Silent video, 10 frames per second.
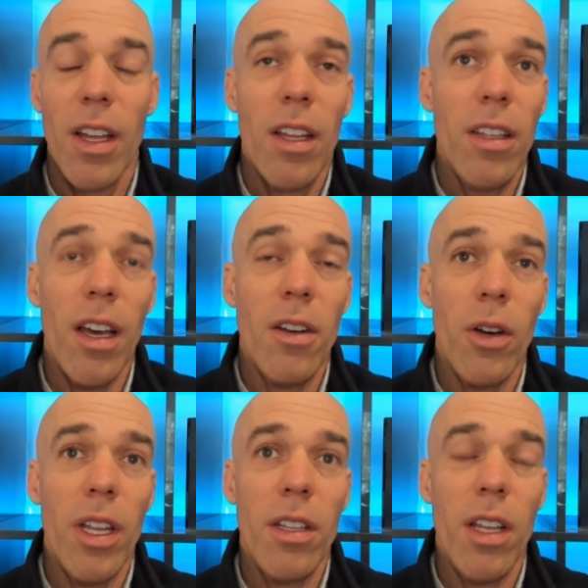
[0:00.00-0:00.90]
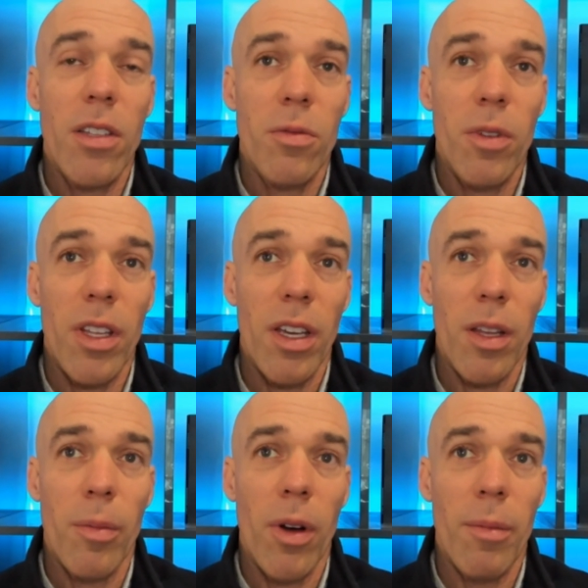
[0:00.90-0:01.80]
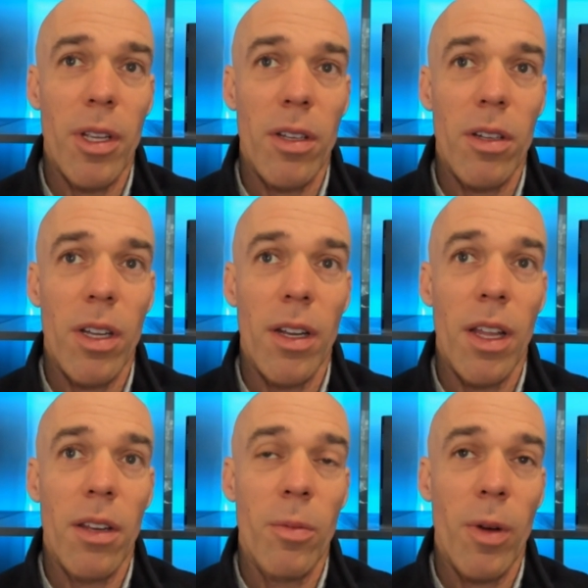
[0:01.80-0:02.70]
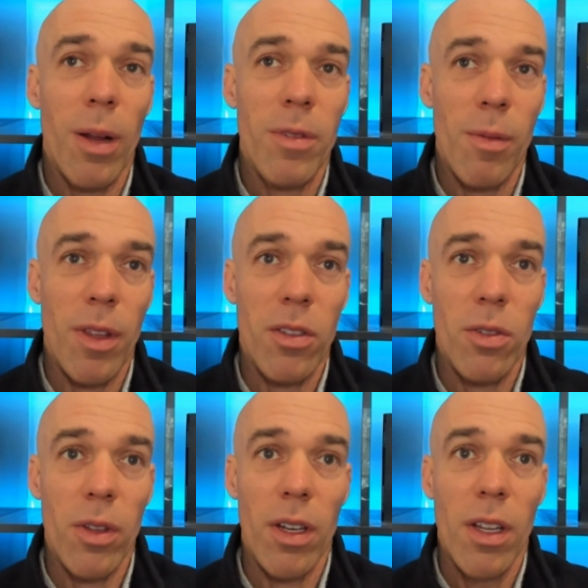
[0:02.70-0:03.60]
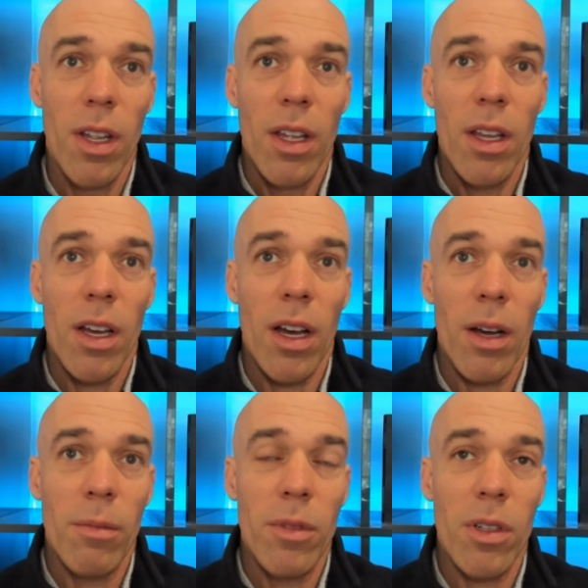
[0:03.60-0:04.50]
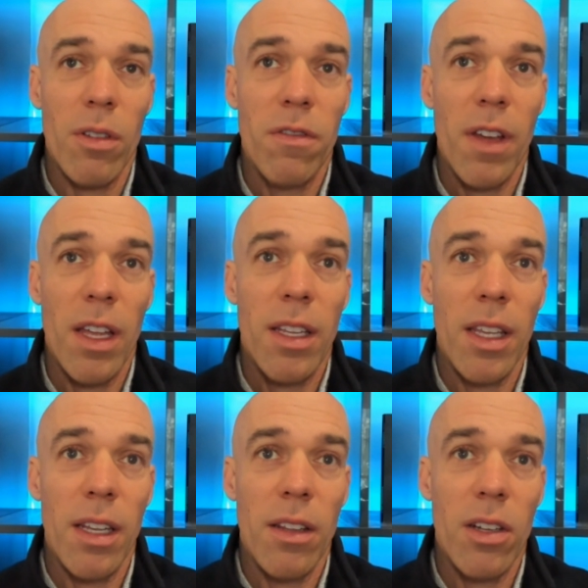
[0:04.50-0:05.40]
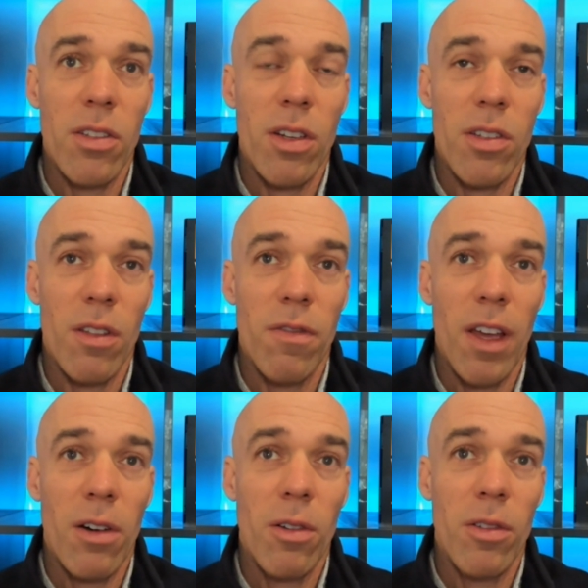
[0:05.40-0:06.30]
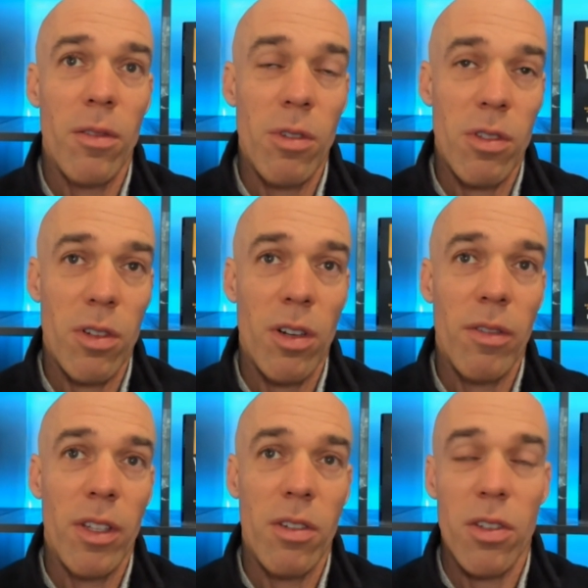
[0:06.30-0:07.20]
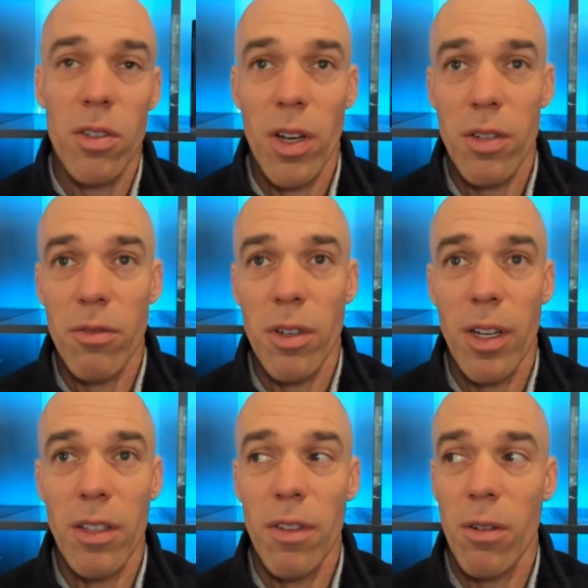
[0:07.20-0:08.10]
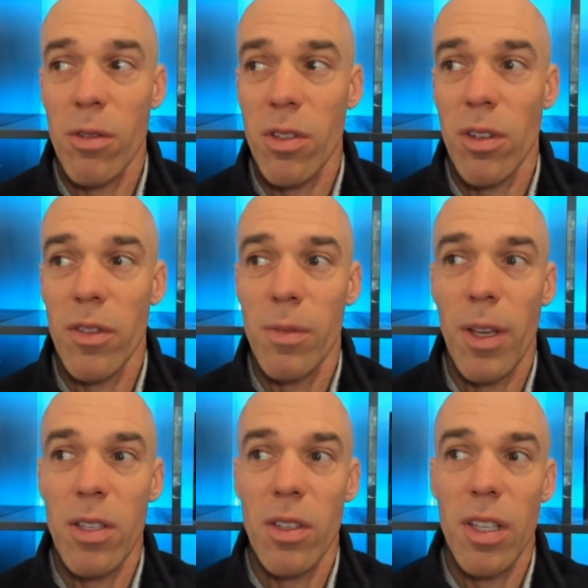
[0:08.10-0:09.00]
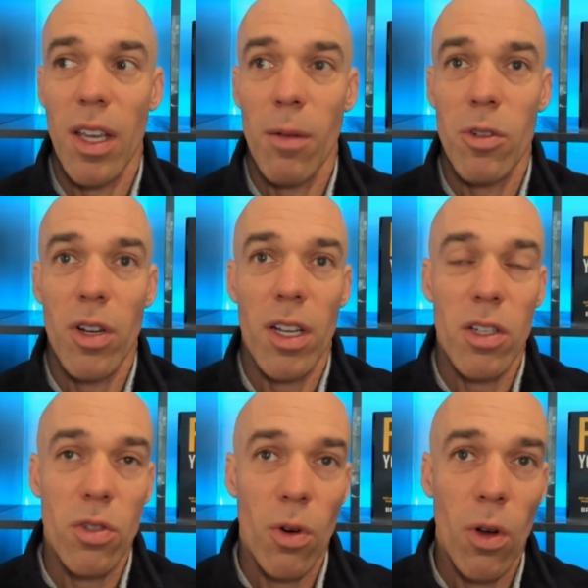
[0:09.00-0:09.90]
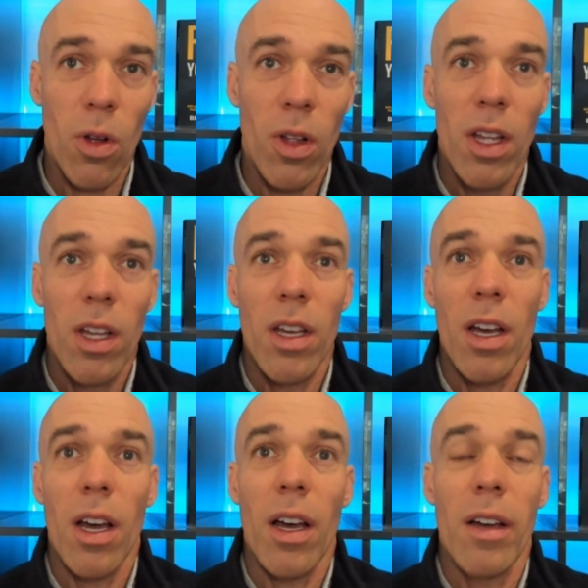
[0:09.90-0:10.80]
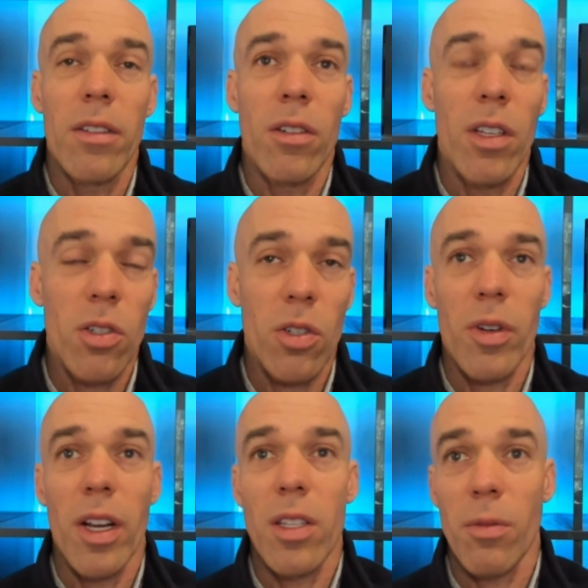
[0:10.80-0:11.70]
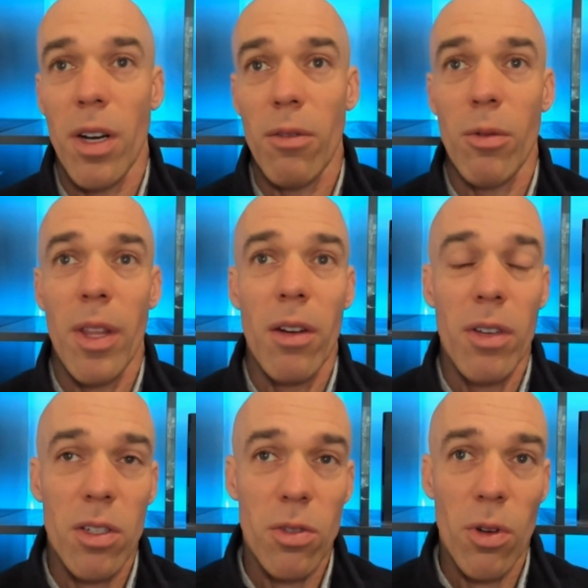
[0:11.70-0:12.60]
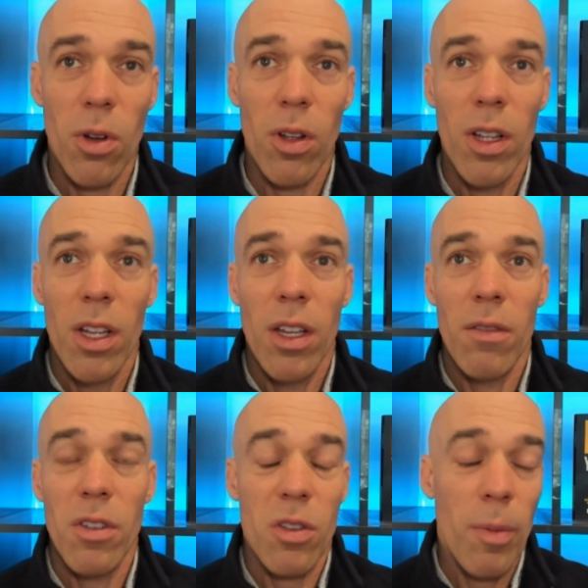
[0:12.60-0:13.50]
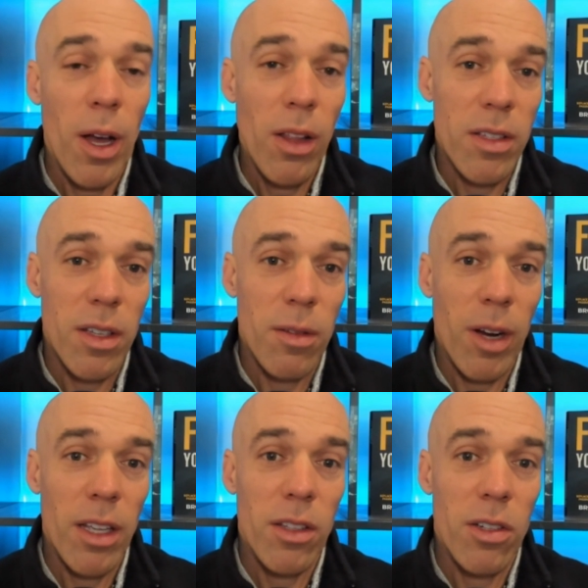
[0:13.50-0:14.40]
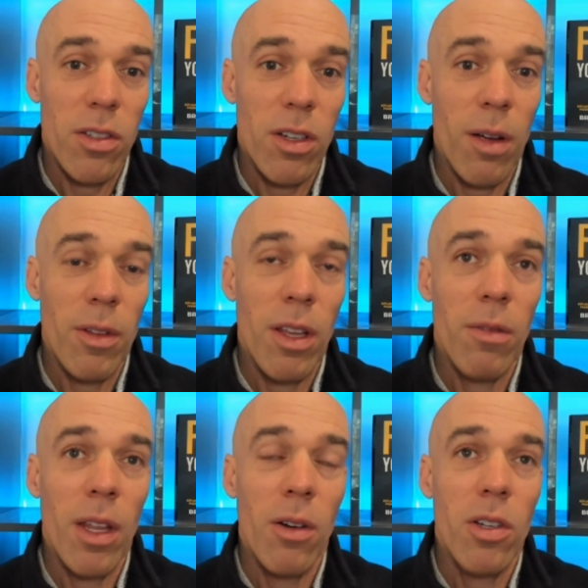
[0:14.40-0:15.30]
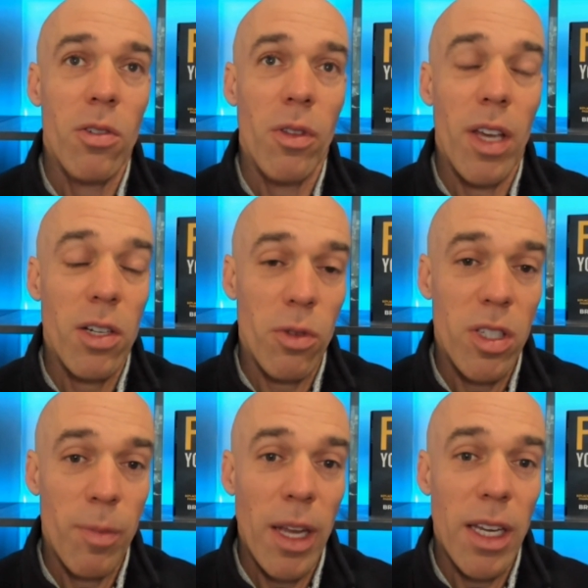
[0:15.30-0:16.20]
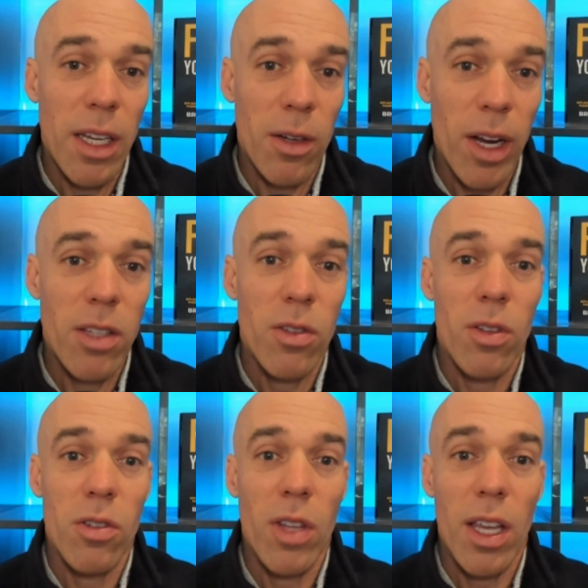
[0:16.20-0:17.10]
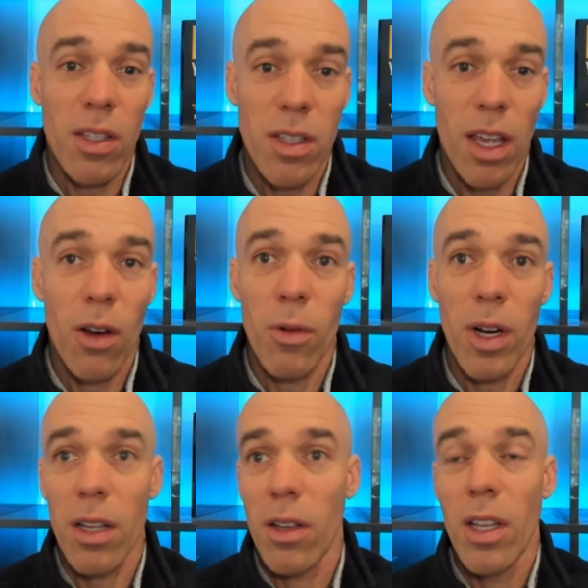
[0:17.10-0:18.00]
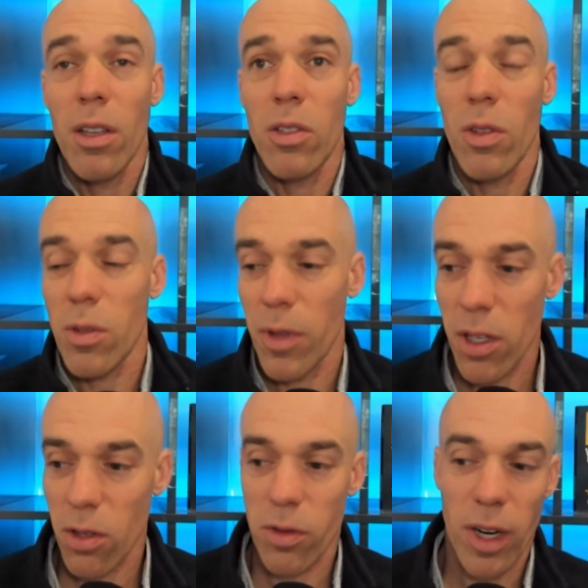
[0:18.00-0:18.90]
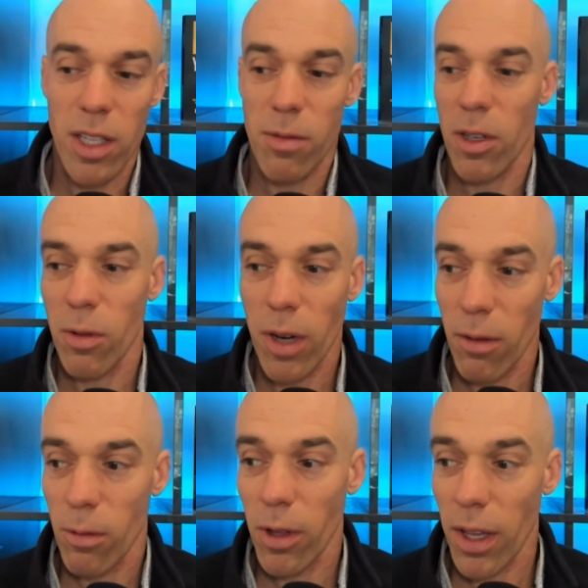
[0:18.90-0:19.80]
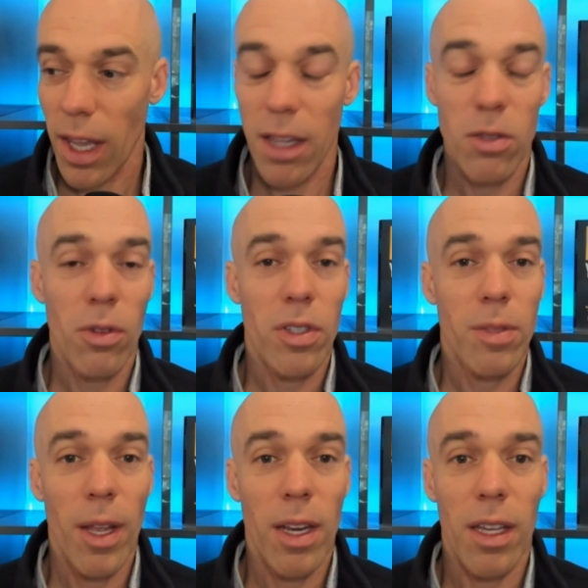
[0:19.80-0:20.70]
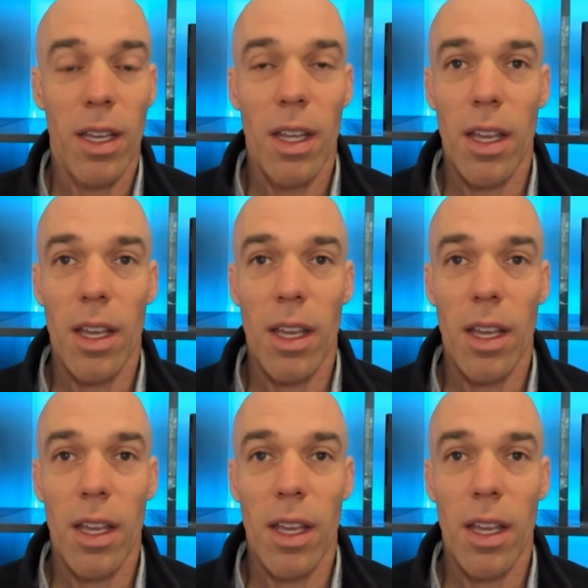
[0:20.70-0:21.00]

No, it's really a good point. I mean, and you brought up something true that, the Fed there's the Federal Reserve and there's the Treasury, right? The Federal Reserve is basically saying, hey, we're trying to control, interest rates or whatever. Well, they don't control fiscal policy, right? They don't control the actual spending, right? So they can say, oh, we're going to do this with interest rates, we're going to do whatever. Well, they can't control the spending.